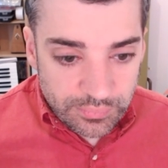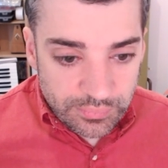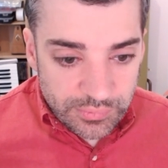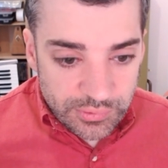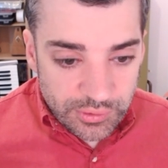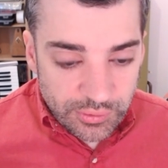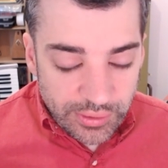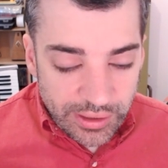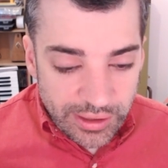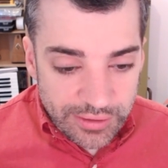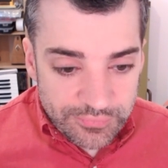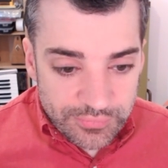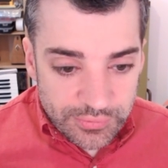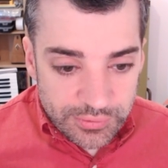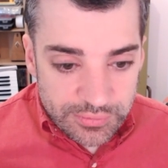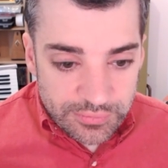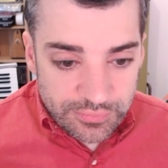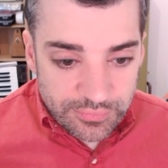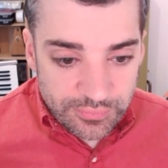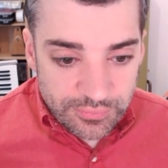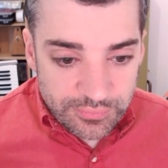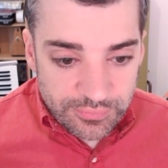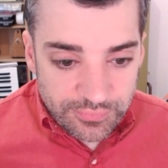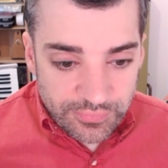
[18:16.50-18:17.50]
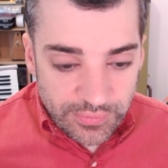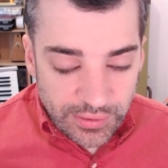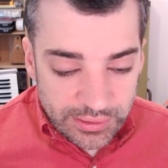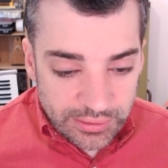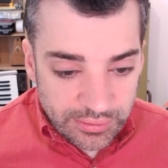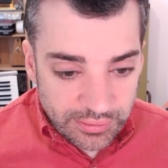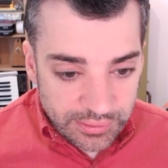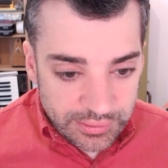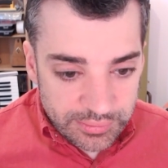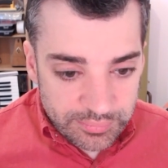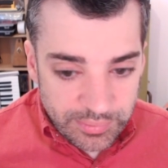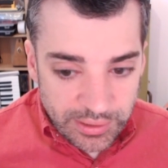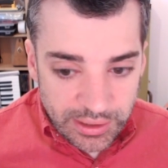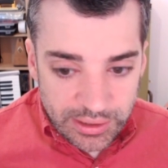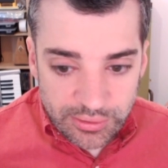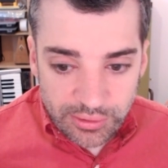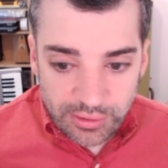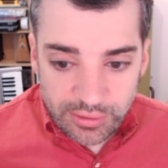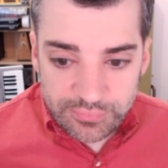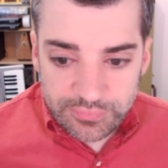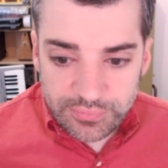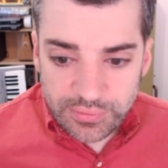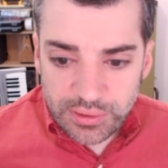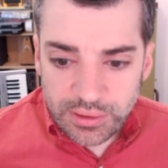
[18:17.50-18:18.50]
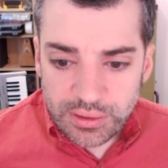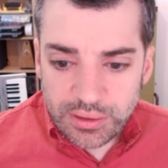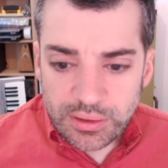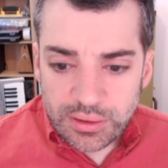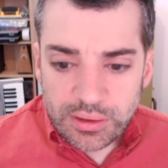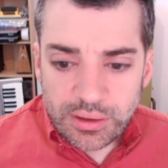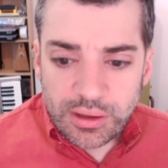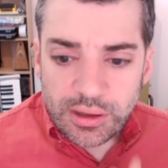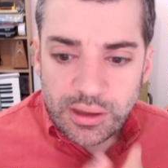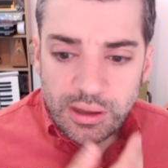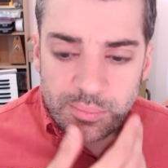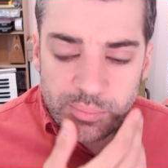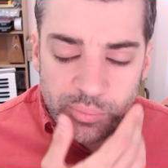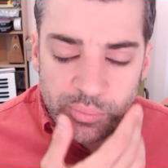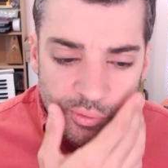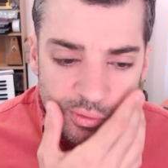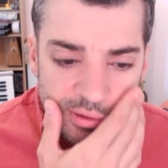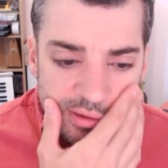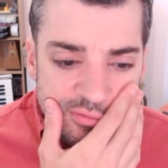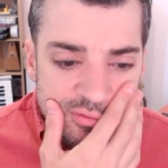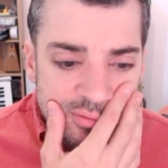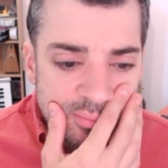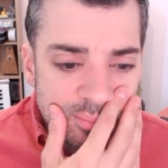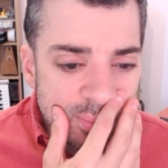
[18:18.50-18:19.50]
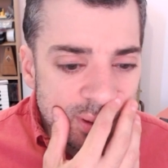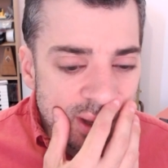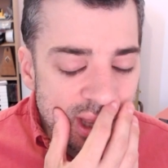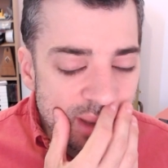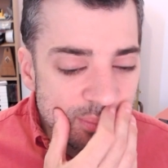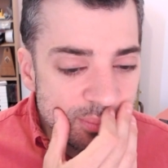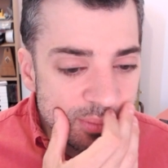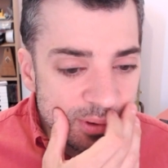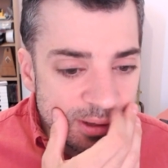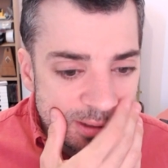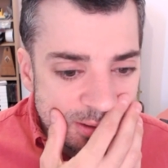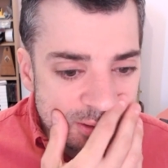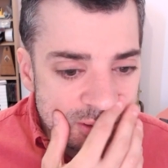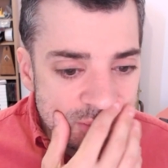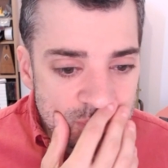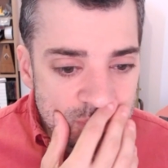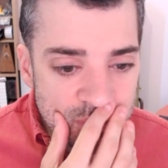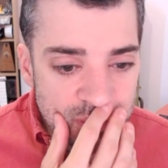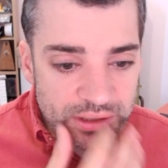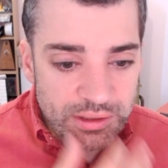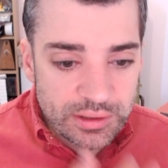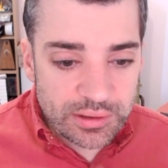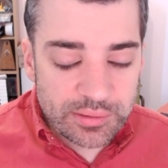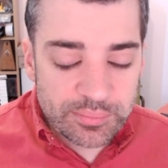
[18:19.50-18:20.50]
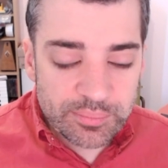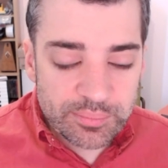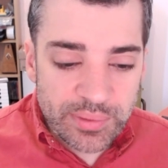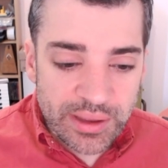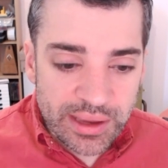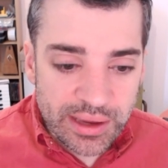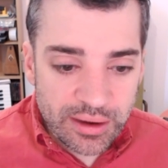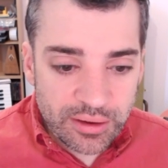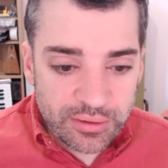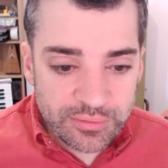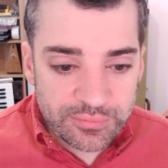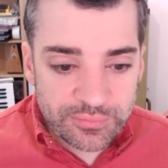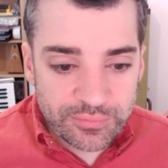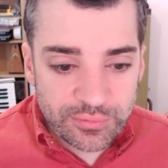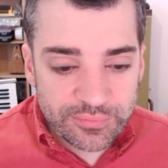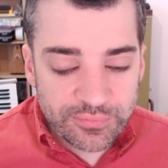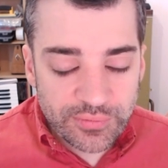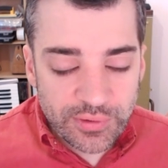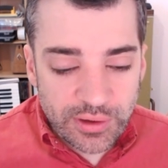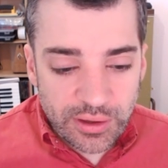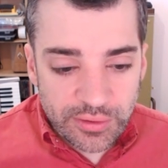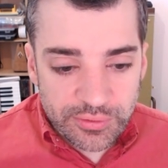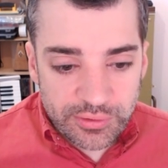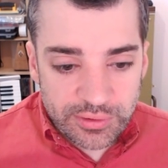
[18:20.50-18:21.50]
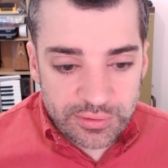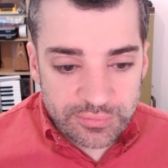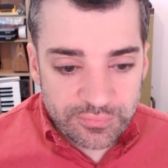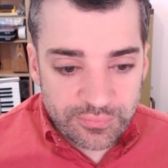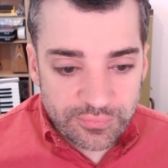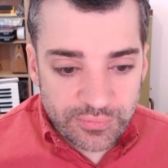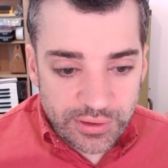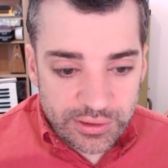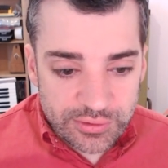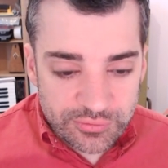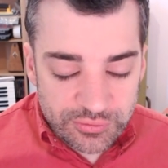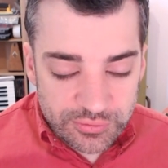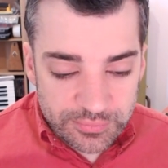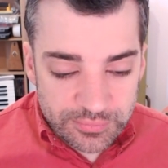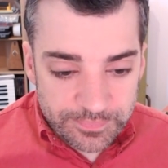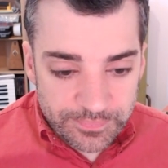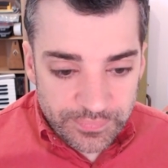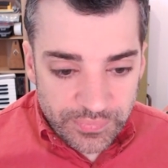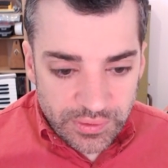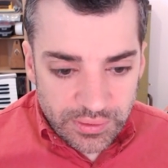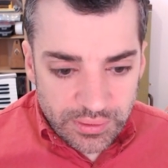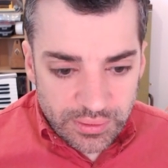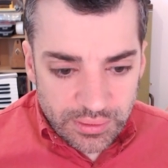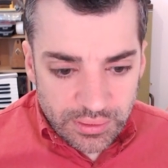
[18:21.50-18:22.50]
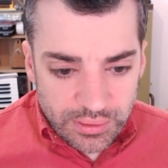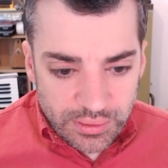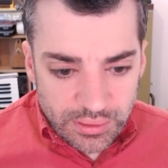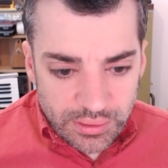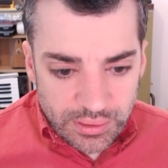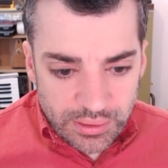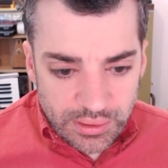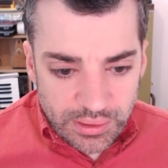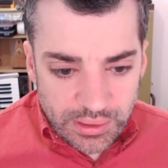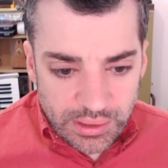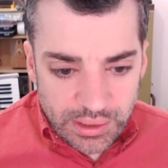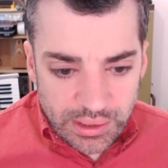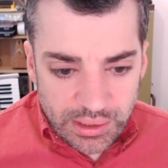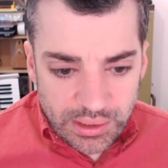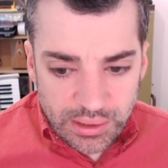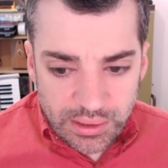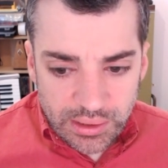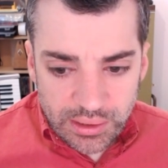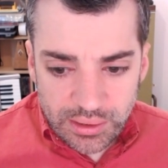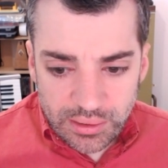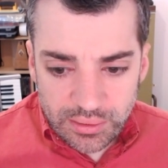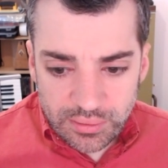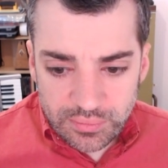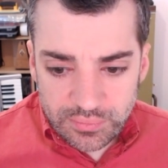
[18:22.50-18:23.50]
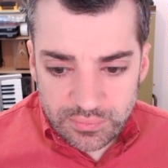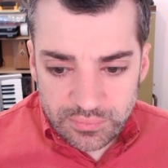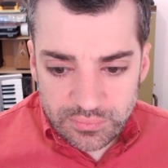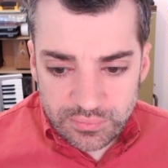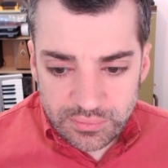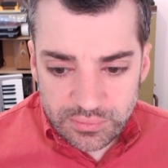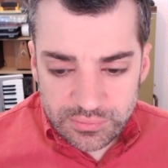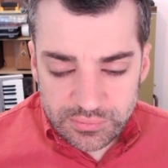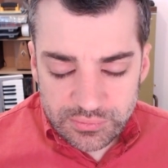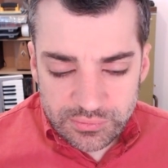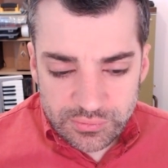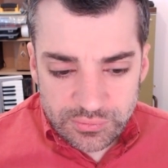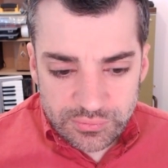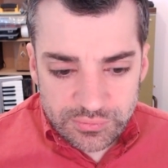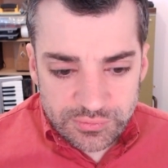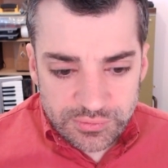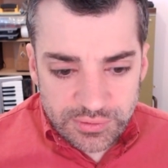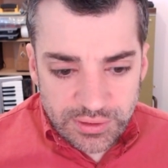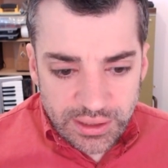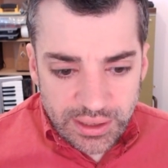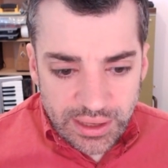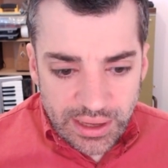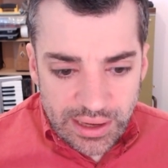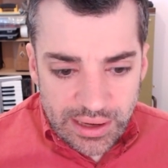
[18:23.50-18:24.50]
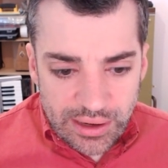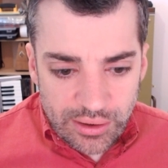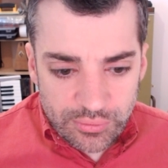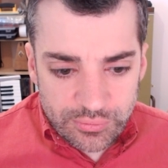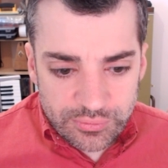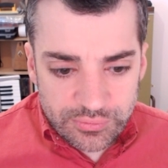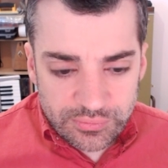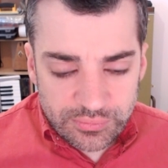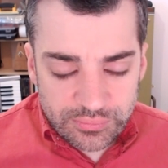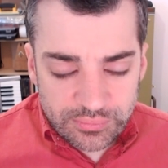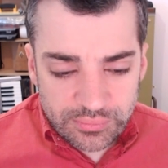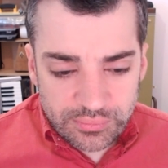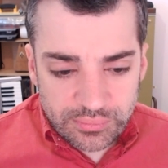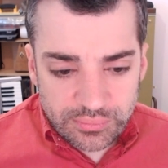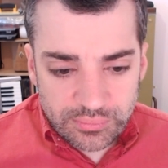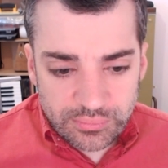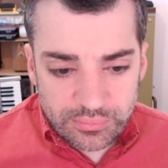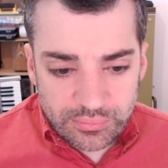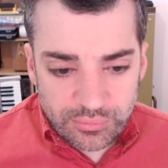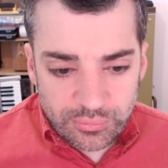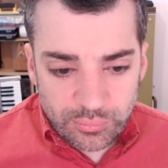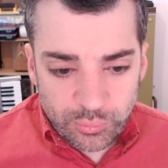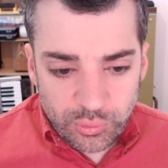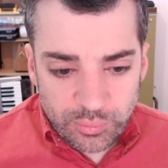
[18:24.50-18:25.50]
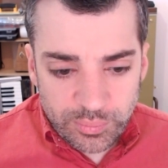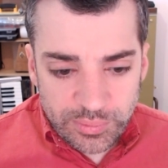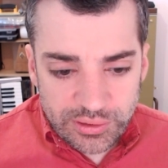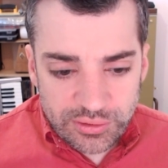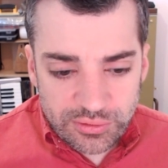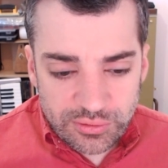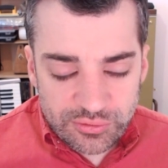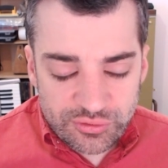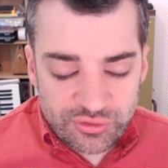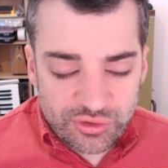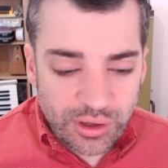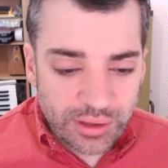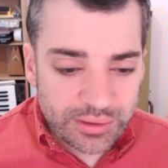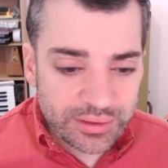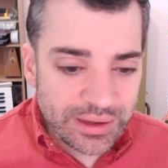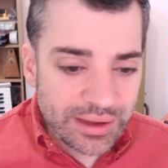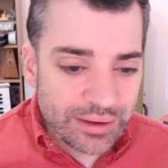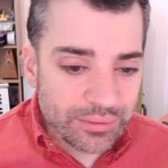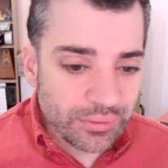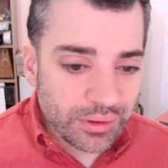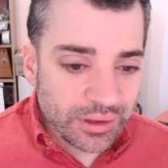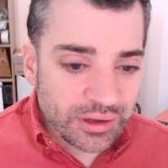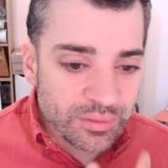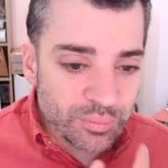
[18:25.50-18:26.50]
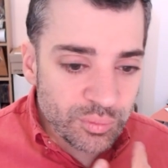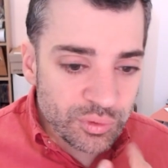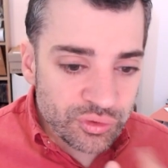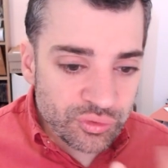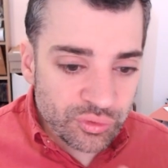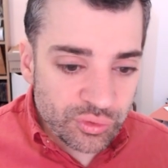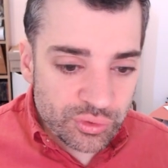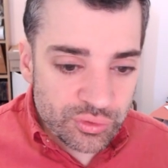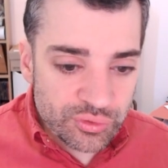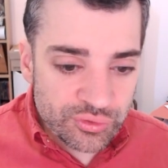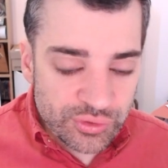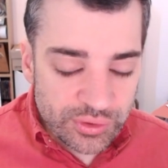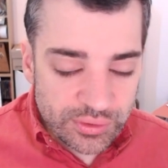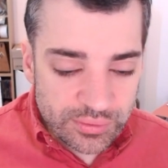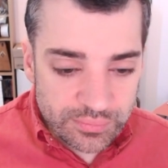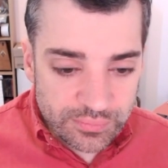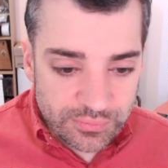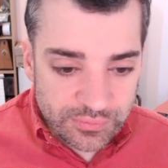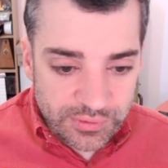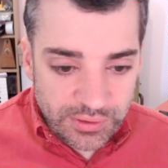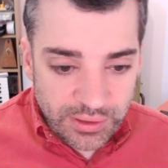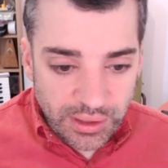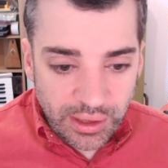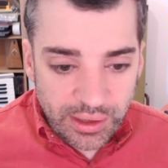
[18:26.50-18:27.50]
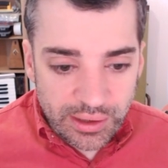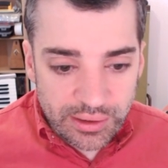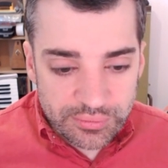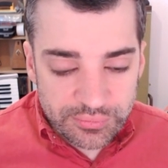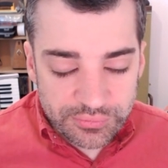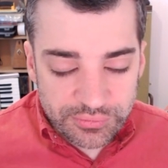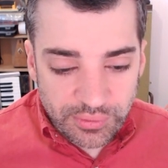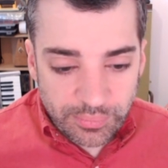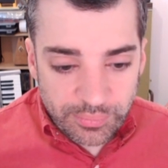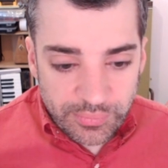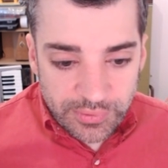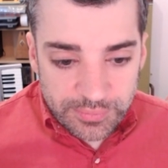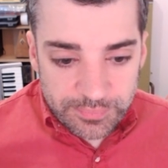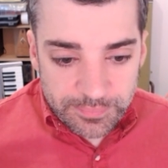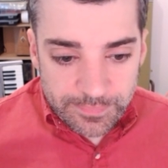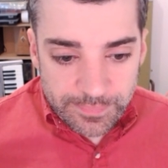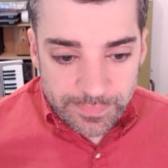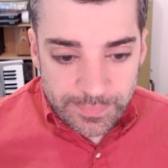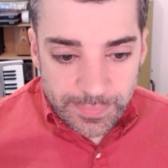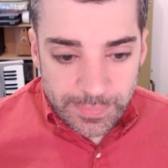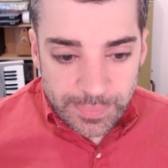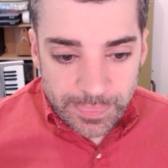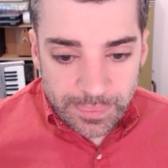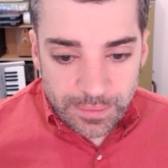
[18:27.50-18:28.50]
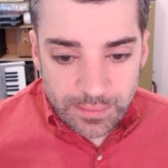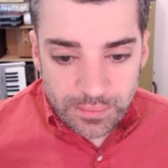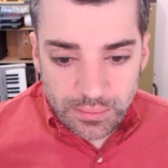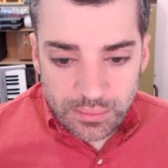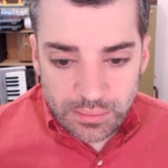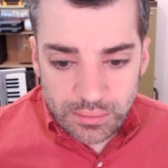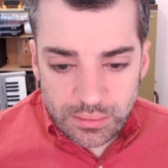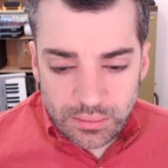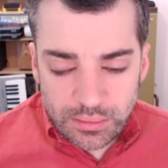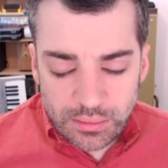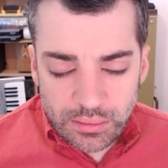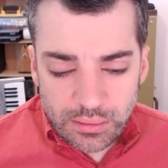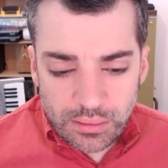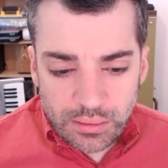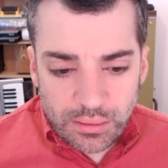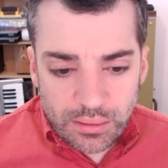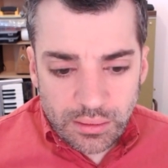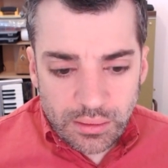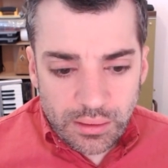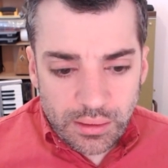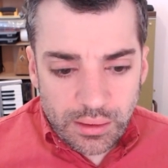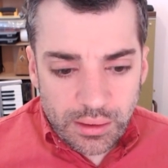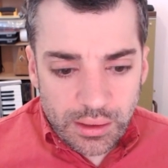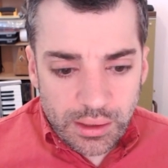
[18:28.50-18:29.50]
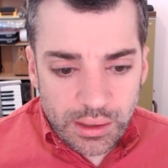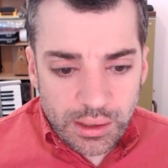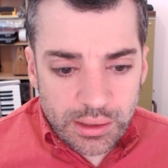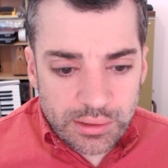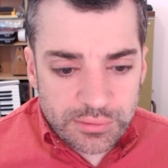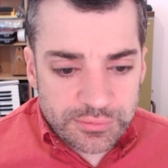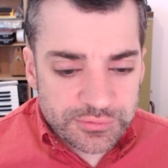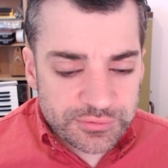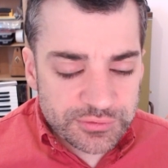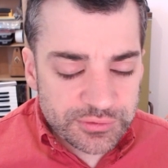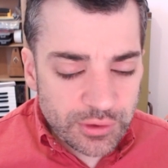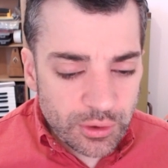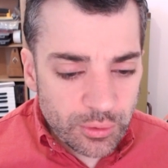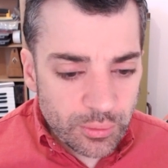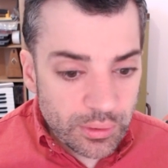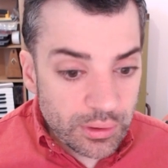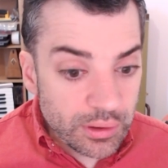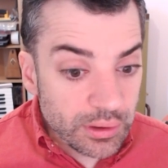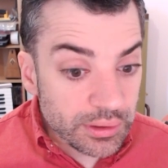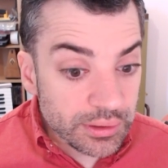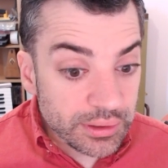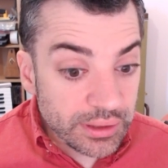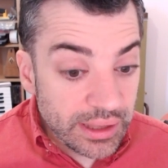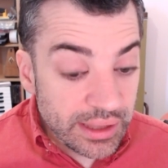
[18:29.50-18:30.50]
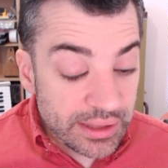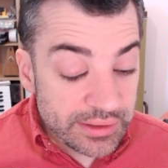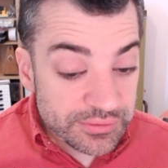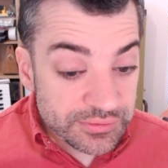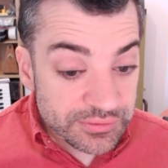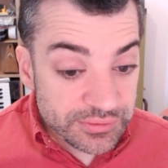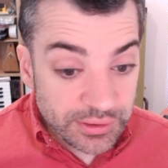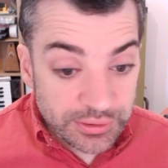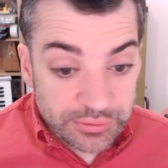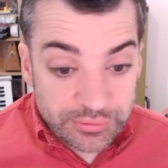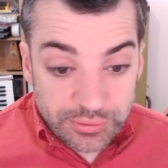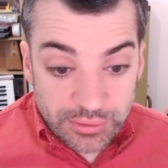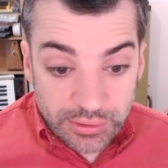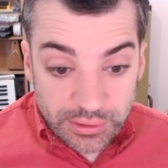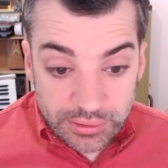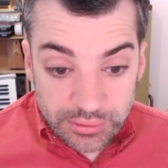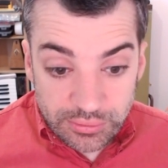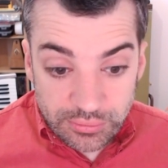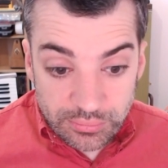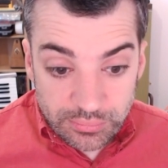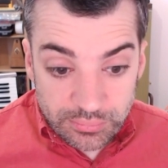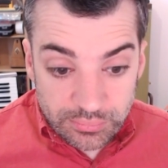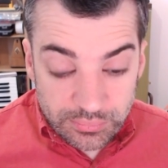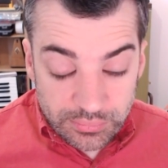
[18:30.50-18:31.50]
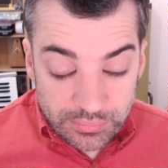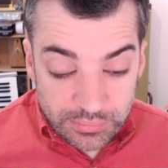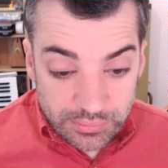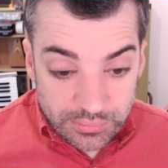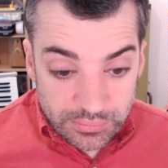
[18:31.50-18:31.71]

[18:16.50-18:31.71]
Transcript: your efforts finally paid off. A Parisian papa could be père for father in French. And to stick out would be to jut out like a protrusion sticking out of something. And so on, et cetera. You,